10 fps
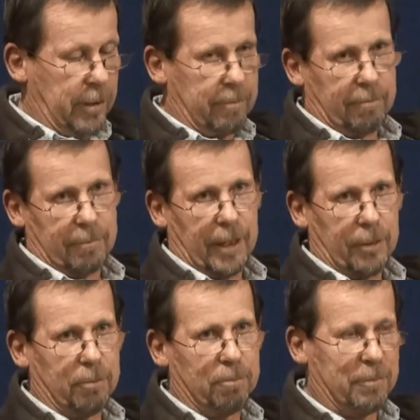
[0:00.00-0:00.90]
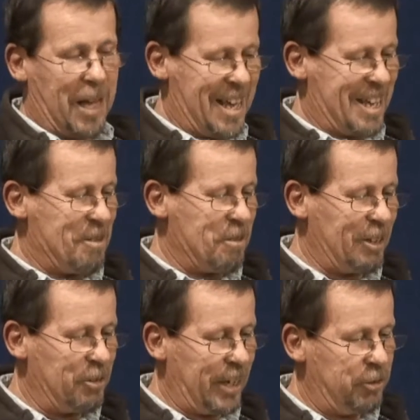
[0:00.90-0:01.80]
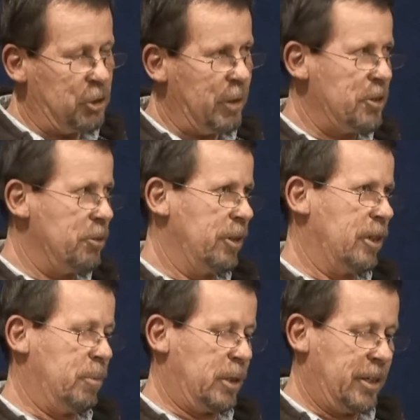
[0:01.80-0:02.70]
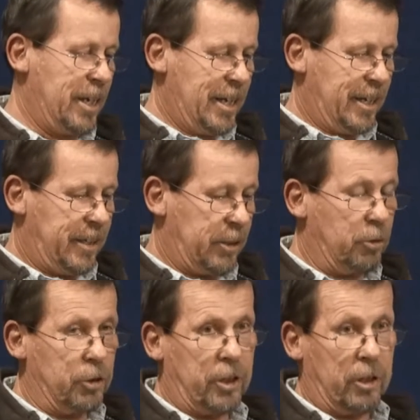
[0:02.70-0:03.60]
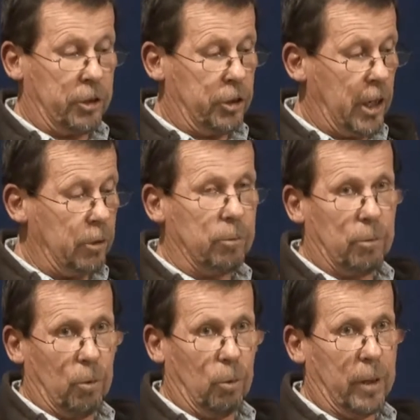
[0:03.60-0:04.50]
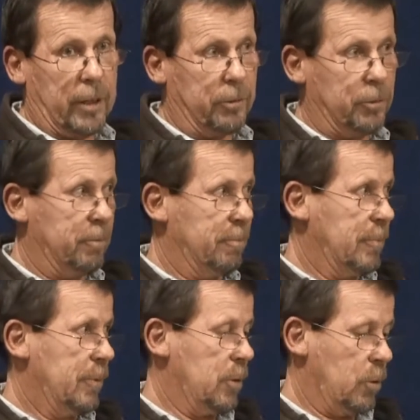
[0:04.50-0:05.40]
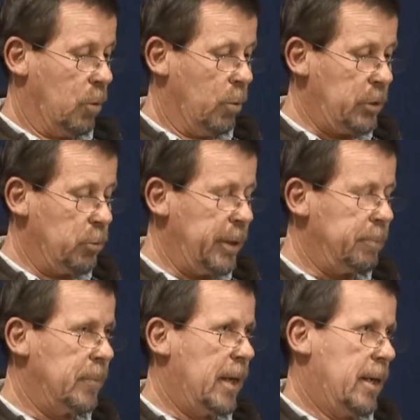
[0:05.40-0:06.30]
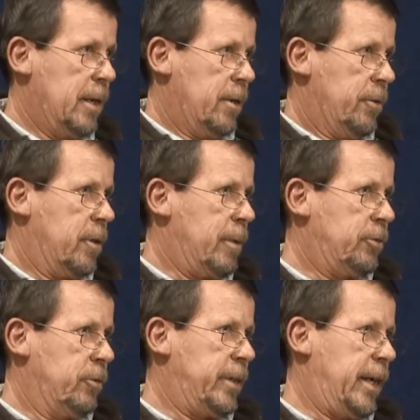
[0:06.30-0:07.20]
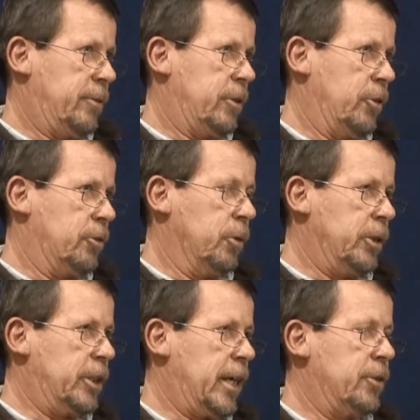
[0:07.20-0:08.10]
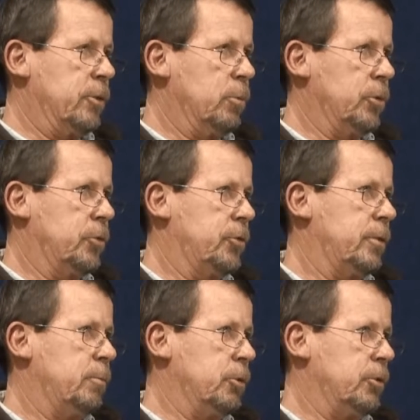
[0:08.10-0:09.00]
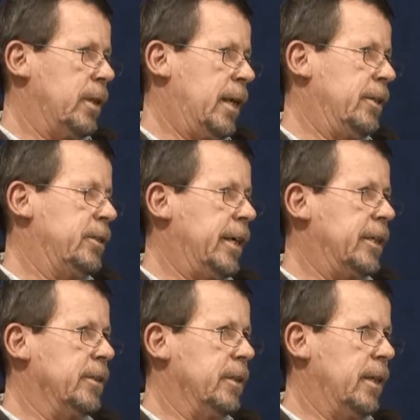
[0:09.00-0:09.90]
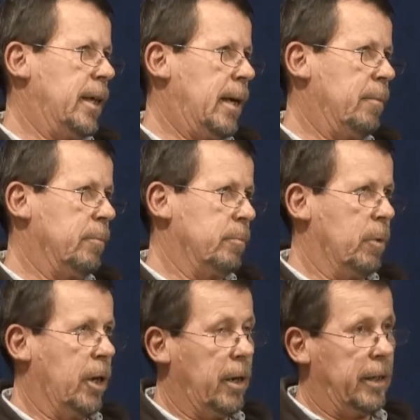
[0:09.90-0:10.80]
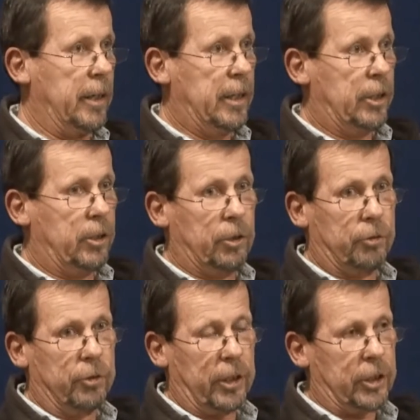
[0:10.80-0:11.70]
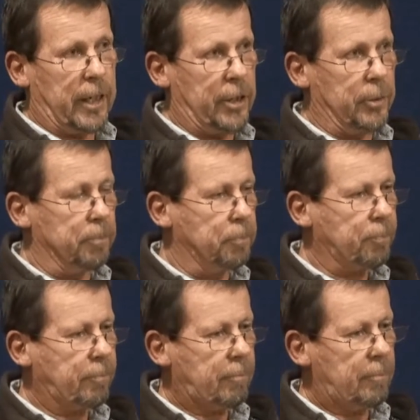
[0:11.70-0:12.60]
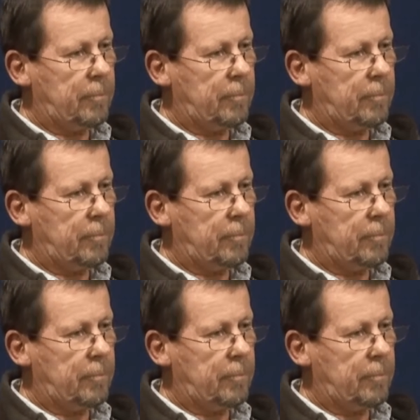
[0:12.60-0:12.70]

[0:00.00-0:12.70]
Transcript: which is a rather rather sad situation, really, but it does sort of show that you don't always win. So most of Dan's high school education was undertaken by distance education,